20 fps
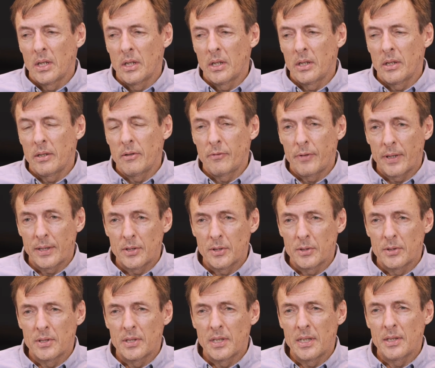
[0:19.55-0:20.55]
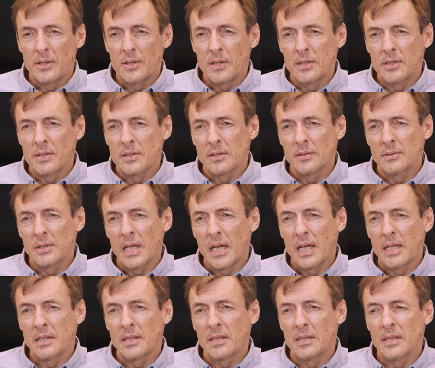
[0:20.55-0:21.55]
uh, infectious diseases
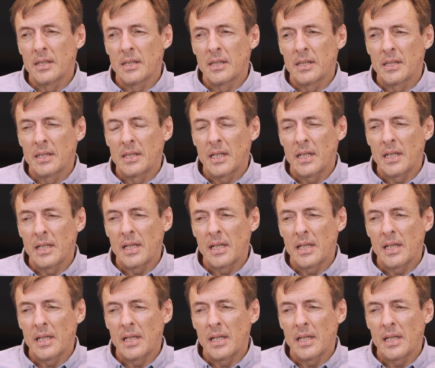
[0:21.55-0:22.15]
and uh,